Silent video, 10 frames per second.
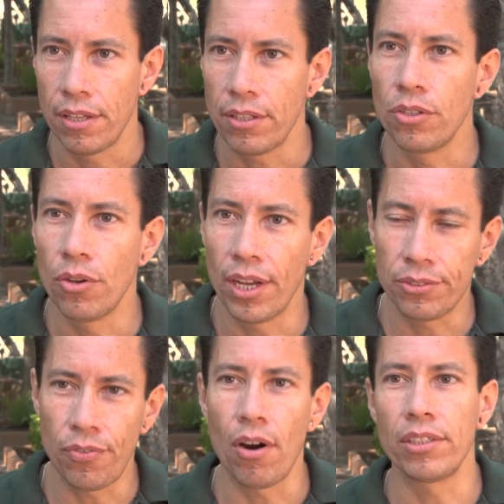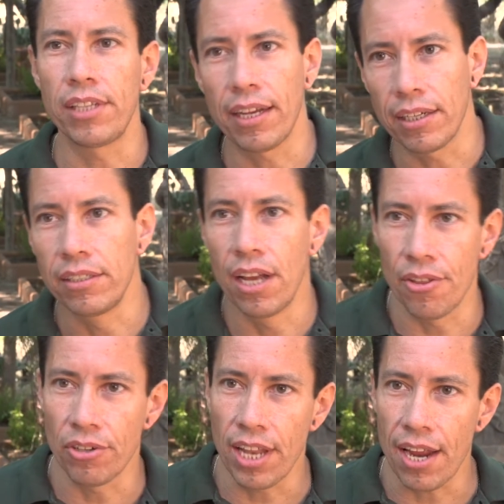as far as like
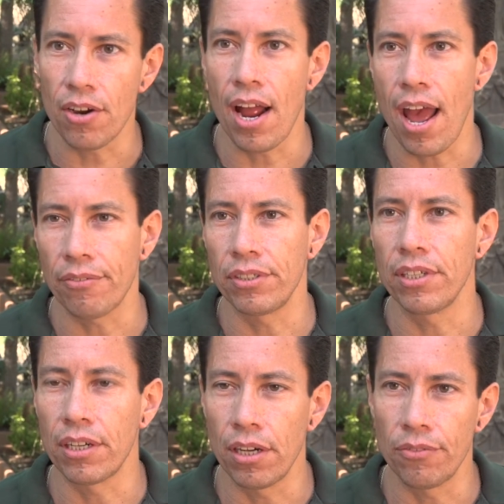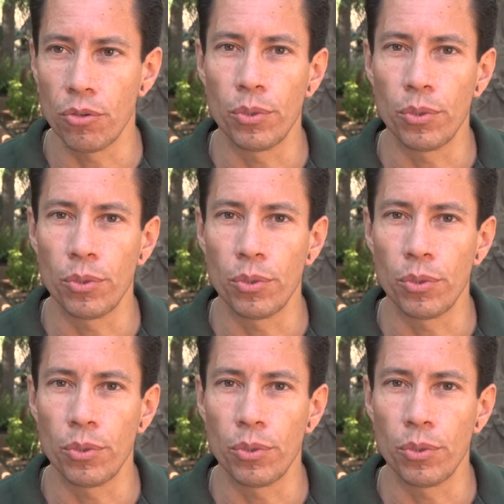another layer I have to uncover,